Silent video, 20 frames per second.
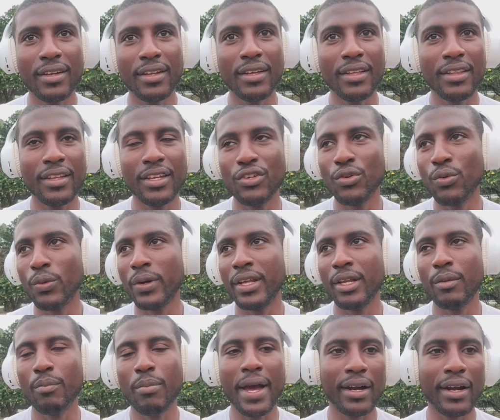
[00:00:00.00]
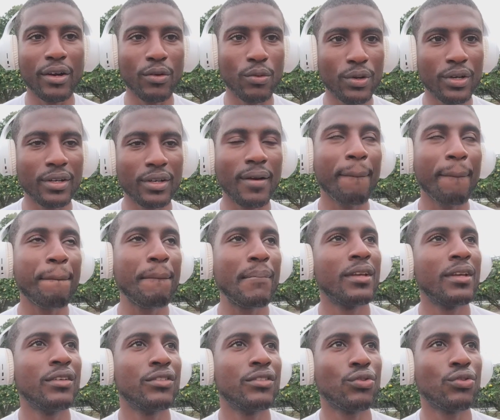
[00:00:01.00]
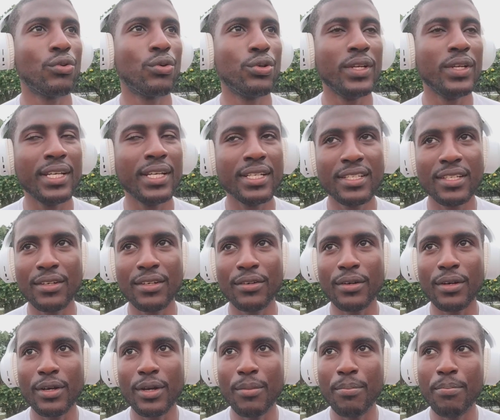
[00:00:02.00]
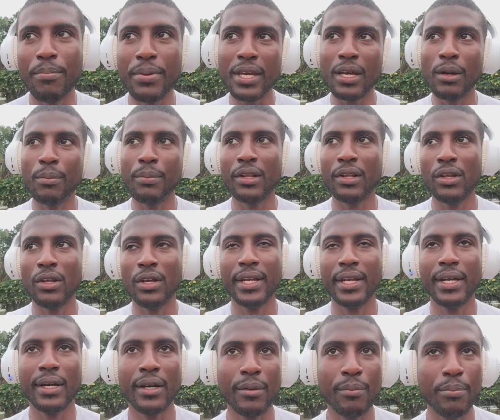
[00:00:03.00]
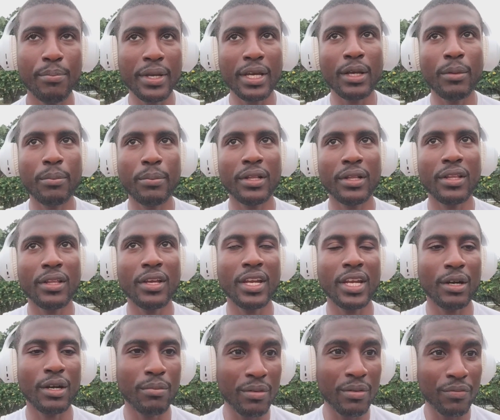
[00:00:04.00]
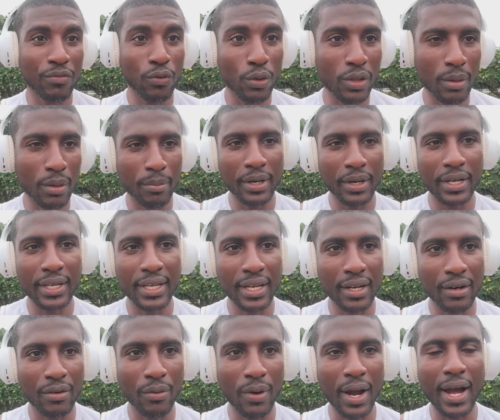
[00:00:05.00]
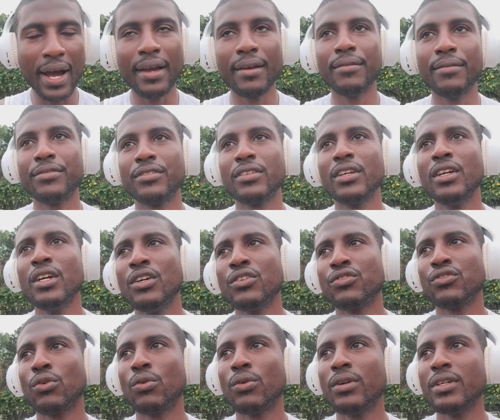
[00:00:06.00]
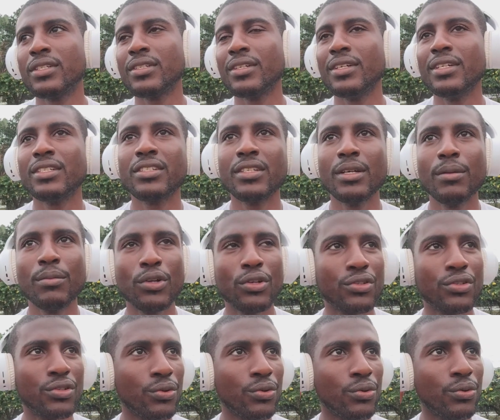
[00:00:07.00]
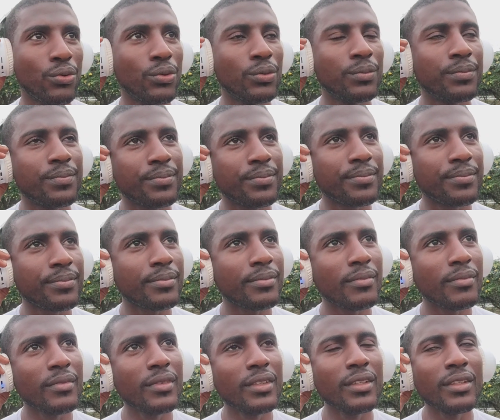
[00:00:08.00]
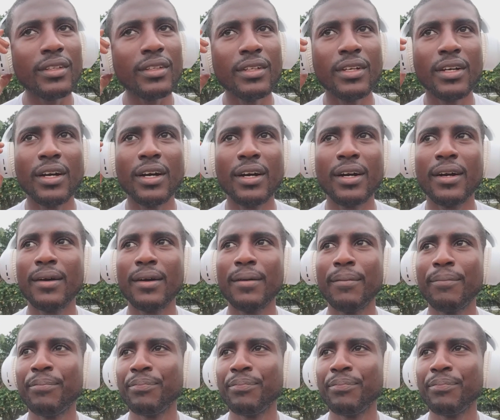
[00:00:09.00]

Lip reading: it backward. So you need to be a millionaire, be a billionaire before the money arrives. So it's similar to the